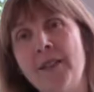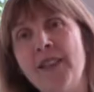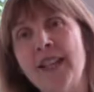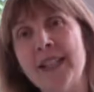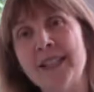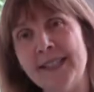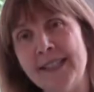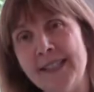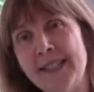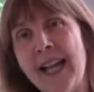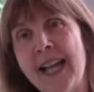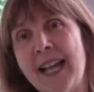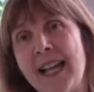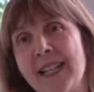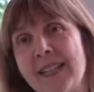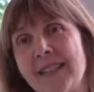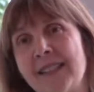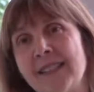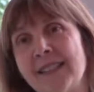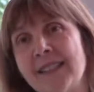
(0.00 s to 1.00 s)
that
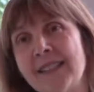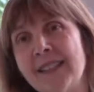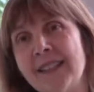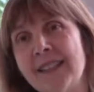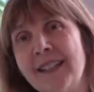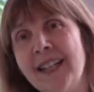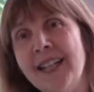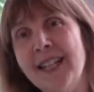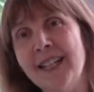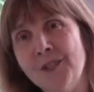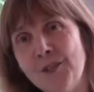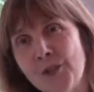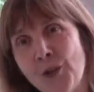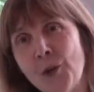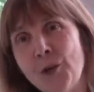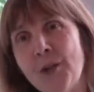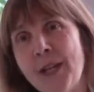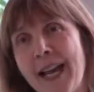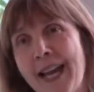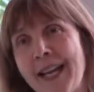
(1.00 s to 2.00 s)
says it's
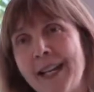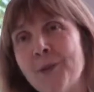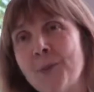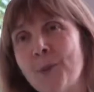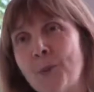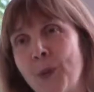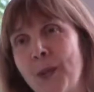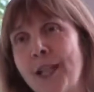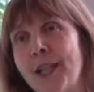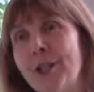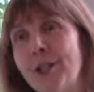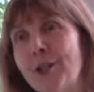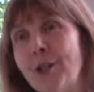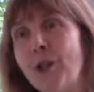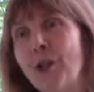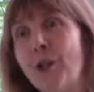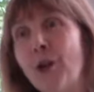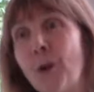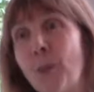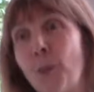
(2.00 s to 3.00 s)
okay to bring
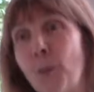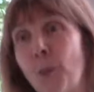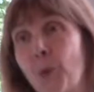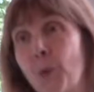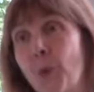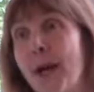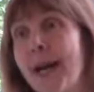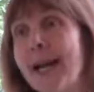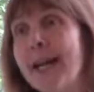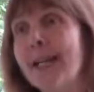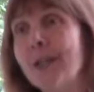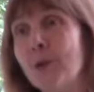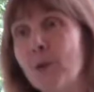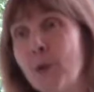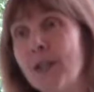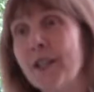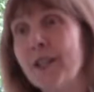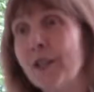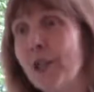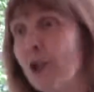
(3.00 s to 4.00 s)
your brain
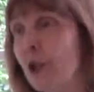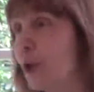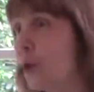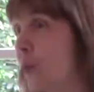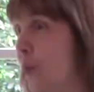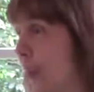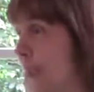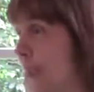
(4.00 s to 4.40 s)
with you